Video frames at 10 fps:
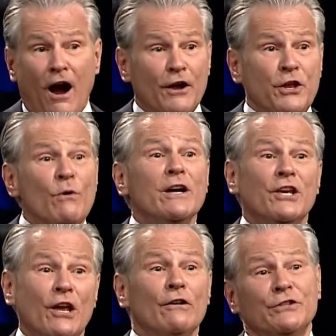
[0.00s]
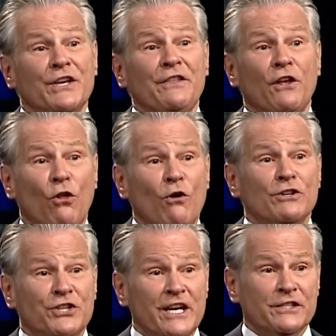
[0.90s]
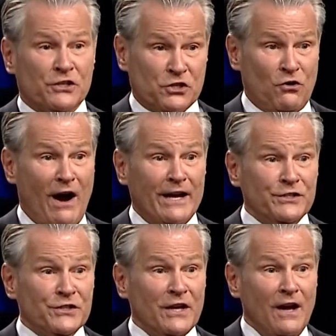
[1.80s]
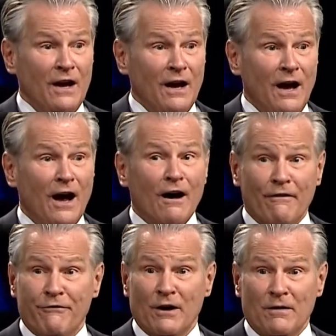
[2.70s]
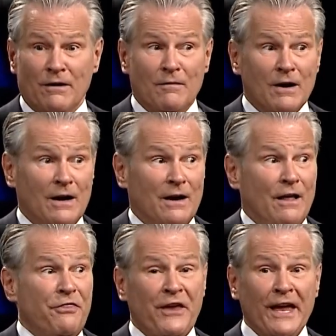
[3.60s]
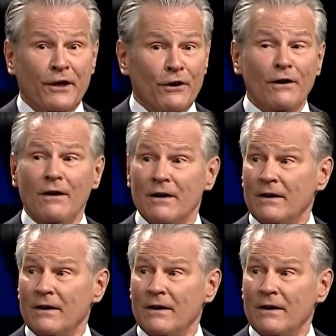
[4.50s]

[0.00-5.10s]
Are you accusing the Lord Jesus Christ of theater?